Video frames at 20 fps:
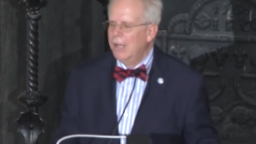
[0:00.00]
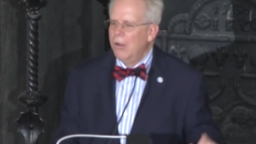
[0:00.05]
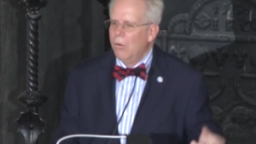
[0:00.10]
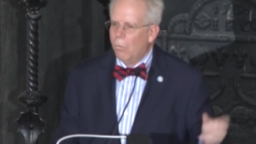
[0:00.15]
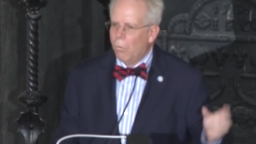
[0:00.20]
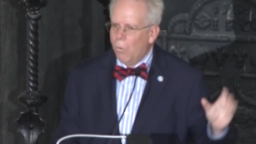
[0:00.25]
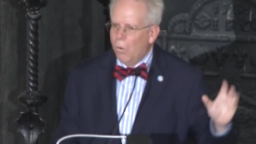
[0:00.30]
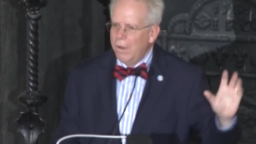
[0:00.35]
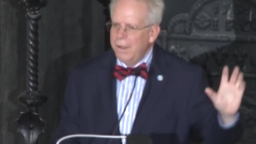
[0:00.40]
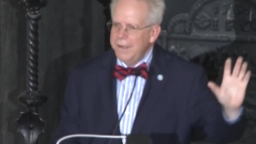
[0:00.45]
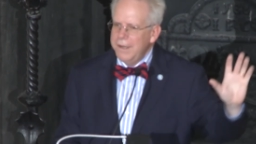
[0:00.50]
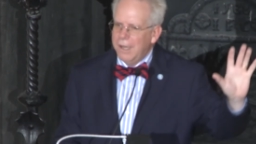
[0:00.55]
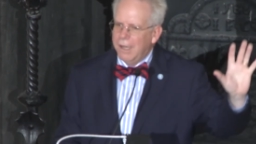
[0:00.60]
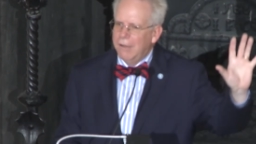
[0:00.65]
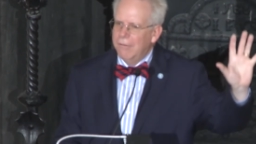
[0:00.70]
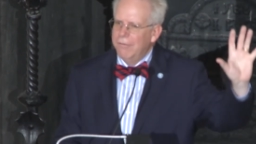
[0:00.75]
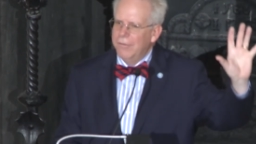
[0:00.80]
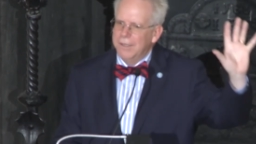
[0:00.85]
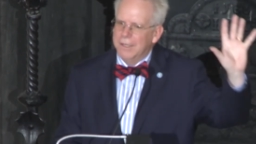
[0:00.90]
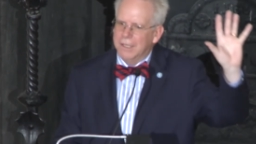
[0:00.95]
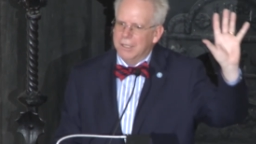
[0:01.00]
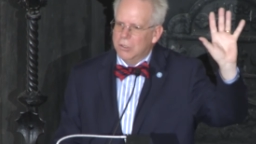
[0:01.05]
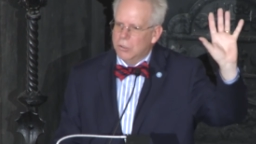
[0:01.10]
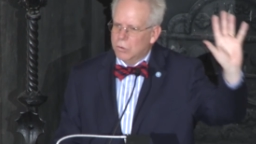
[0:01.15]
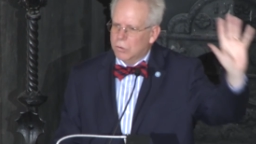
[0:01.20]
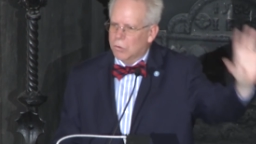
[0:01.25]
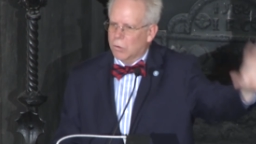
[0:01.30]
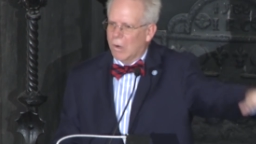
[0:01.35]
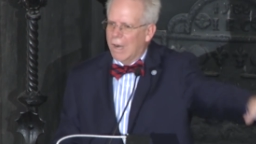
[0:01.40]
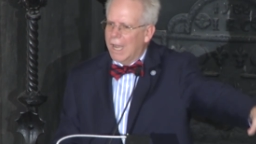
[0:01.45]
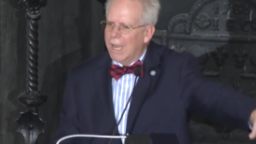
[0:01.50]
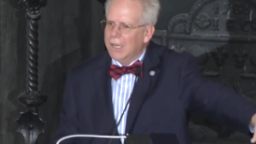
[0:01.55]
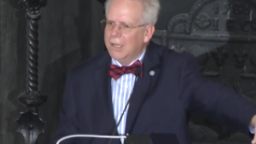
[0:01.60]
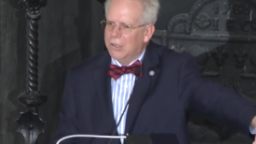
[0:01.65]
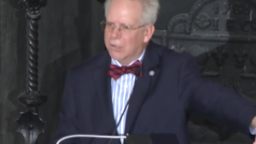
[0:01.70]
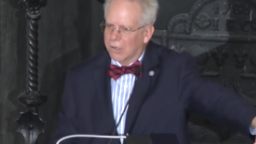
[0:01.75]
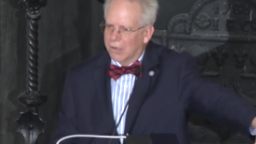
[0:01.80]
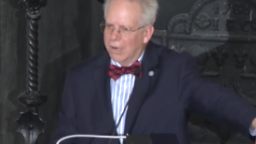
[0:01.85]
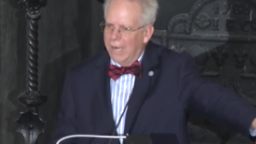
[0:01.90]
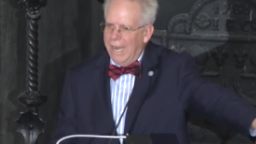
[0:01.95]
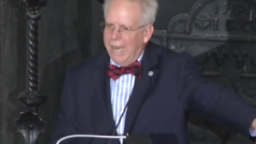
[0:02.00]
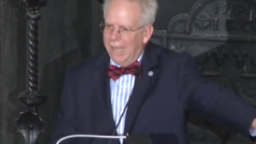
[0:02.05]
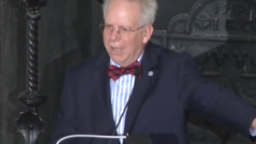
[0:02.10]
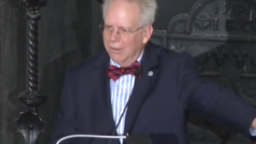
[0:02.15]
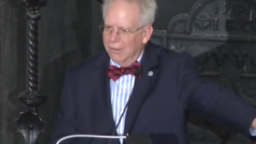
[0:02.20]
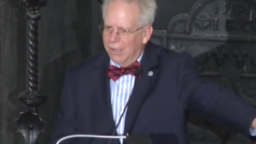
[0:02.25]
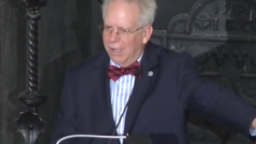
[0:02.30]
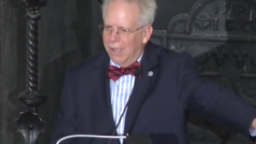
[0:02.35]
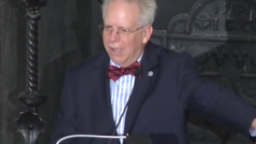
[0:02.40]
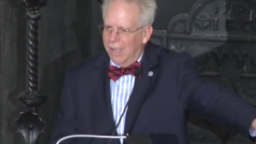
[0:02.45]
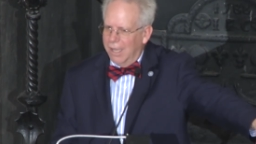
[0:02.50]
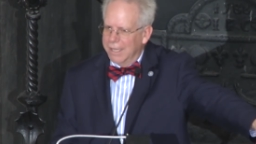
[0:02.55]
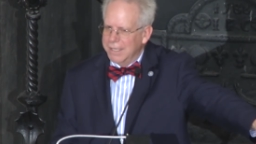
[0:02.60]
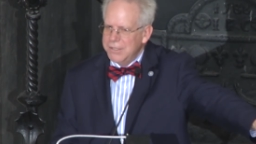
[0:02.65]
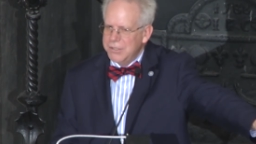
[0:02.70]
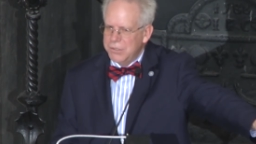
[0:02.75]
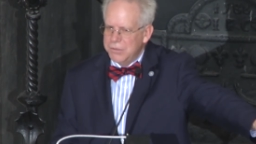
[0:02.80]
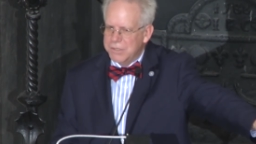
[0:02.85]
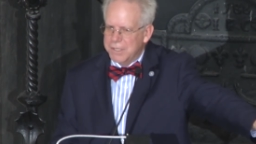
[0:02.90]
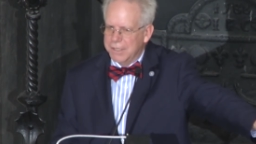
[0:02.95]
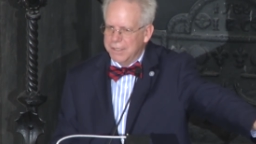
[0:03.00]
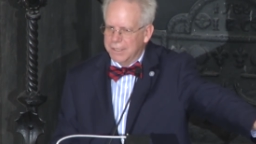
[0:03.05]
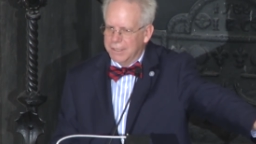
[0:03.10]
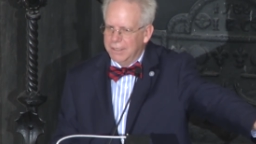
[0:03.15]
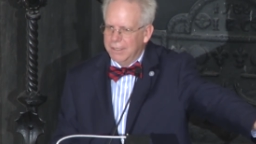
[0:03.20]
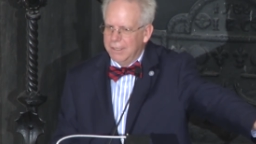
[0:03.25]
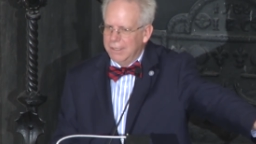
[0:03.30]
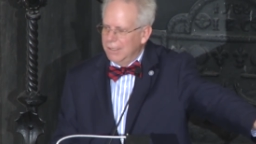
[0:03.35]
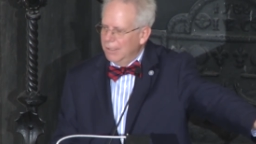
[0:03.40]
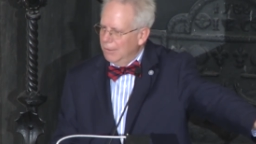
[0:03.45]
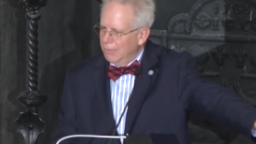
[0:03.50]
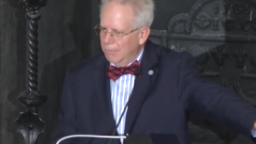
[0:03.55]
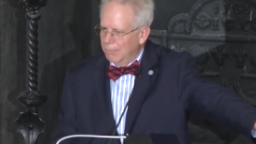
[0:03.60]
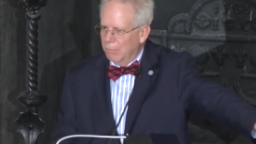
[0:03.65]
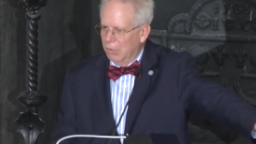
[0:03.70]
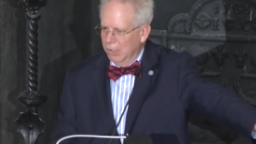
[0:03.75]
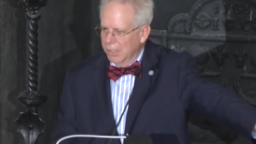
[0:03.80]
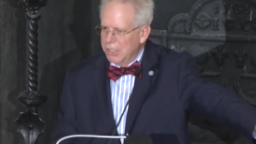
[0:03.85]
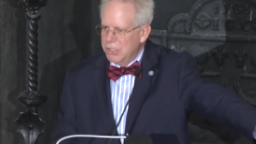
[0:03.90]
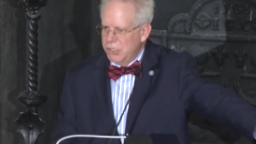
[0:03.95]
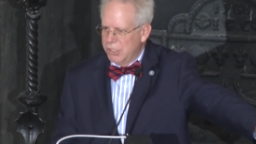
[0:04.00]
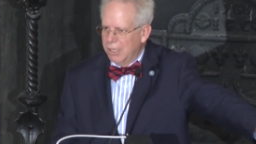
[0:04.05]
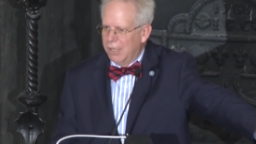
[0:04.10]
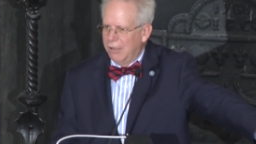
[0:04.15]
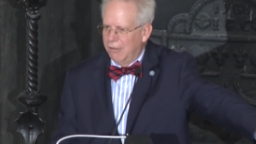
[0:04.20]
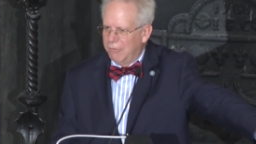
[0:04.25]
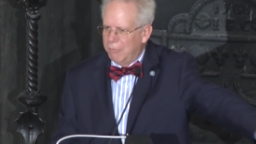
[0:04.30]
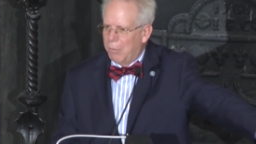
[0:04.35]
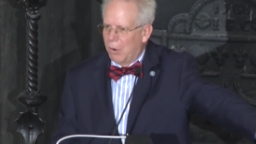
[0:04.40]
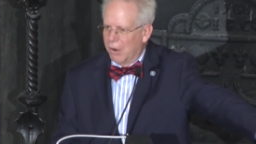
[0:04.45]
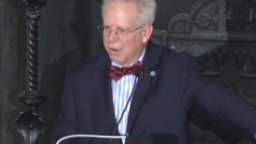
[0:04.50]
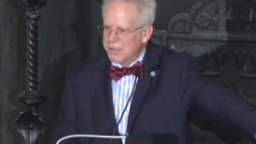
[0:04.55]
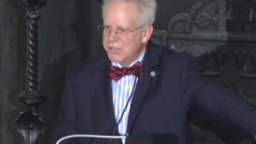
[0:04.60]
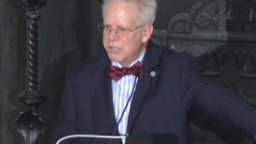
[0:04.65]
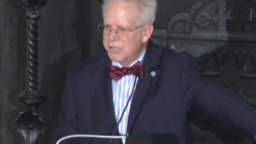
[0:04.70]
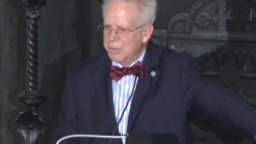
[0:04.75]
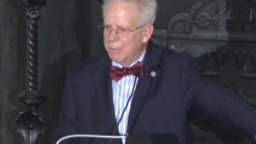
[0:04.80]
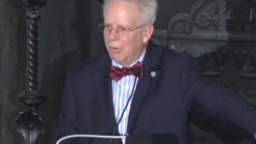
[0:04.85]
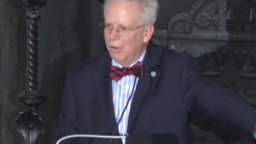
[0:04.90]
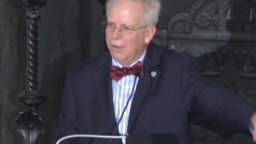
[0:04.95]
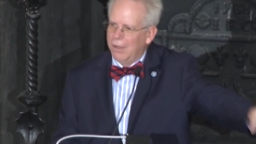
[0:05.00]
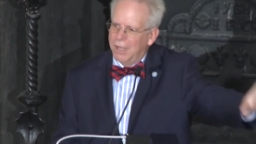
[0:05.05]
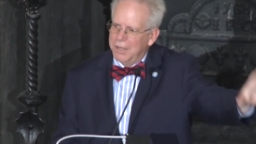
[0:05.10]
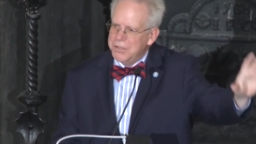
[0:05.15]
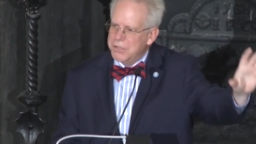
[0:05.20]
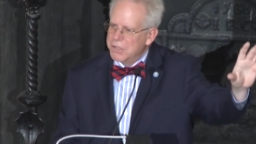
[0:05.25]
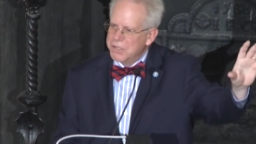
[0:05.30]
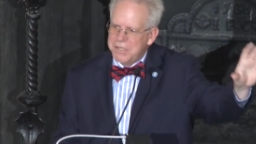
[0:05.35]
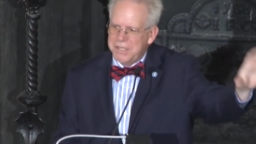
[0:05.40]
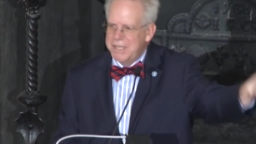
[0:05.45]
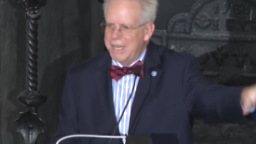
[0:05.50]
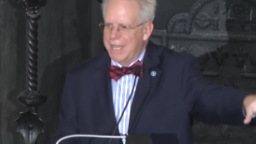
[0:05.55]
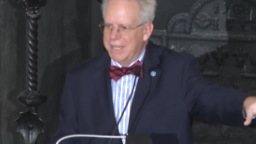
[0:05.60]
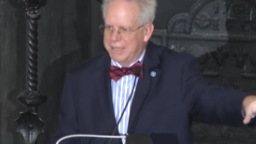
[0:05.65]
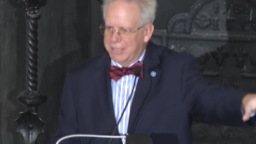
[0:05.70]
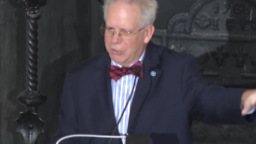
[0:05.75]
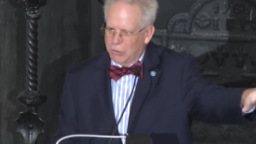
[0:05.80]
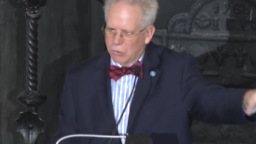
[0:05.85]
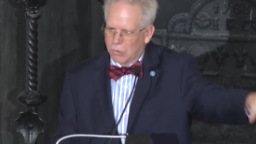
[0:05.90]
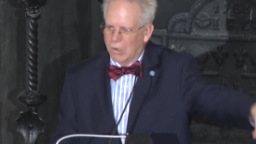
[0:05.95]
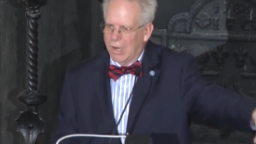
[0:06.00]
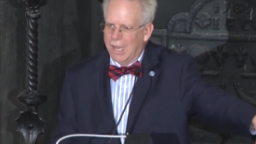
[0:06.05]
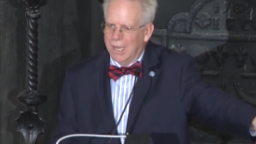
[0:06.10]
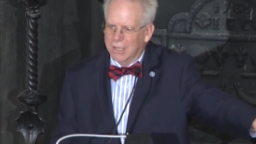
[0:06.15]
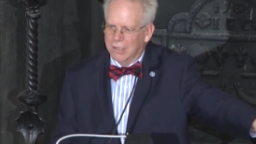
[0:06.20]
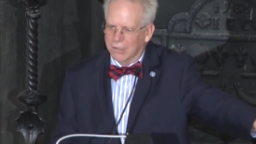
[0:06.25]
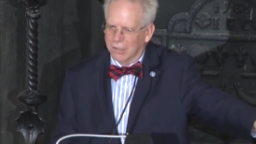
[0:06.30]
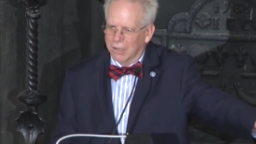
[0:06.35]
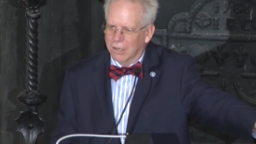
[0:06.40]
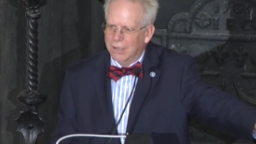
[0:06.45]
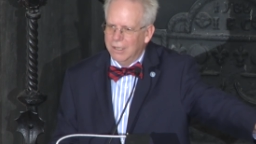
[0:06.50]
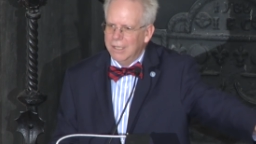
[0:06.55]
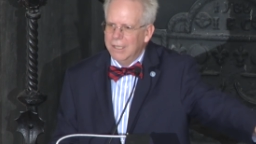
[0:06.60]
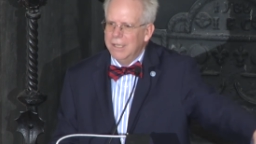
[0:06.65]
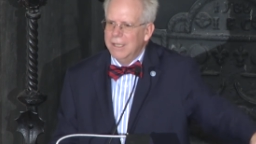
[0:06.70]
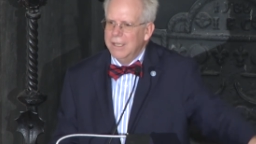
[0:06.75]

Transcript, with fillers: one of the Crocker allies, who's in the militia of Barnstable under Seth Crocker,